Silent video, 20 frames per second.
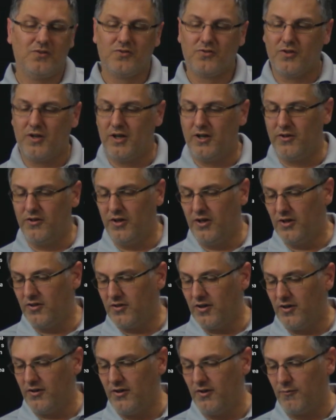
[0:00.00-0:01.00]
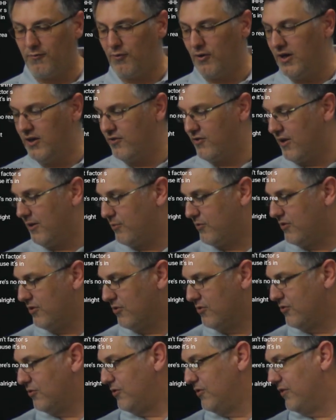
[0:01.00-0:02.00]
Alan, you need to tell your friends that I'm
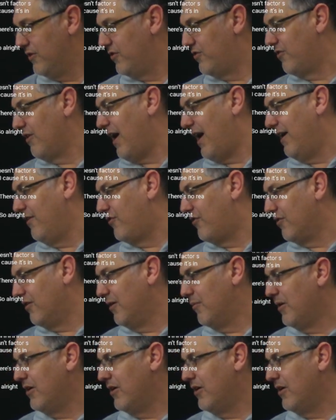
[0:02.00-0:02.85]
still doing this live stream.